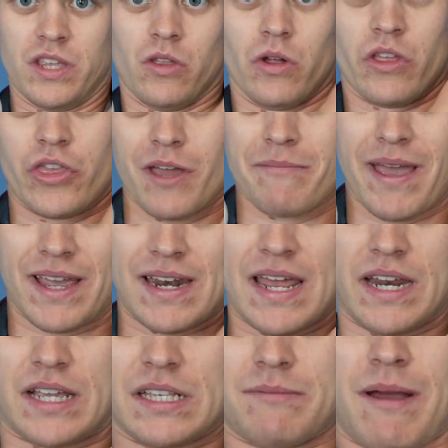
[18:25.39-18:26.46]
the only thing
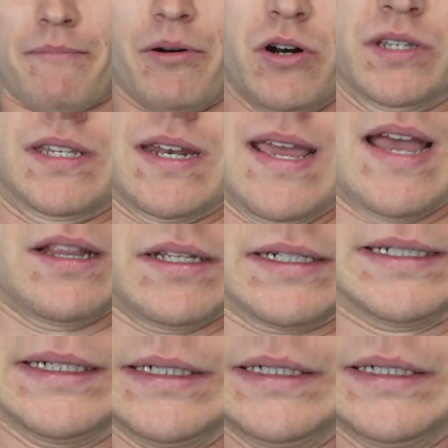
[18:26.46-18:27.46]
magnetic is my personality,